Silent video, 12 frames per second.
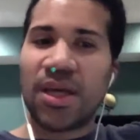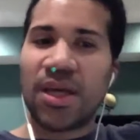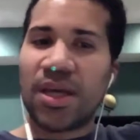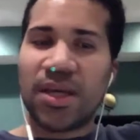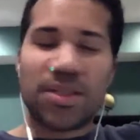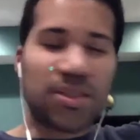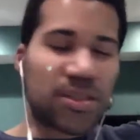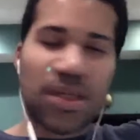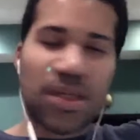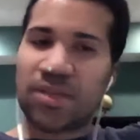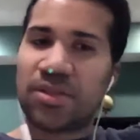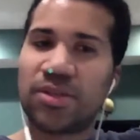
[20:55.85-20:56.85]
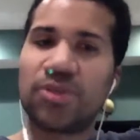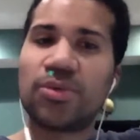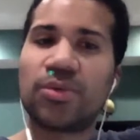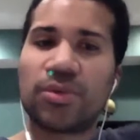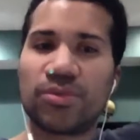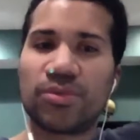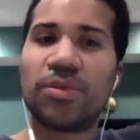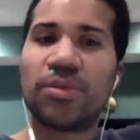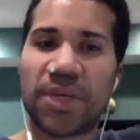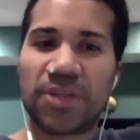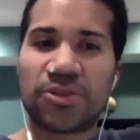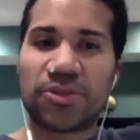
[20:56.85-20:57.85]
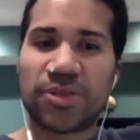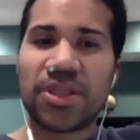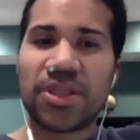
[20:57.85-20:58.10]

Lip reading: it just has to do it rudimentary.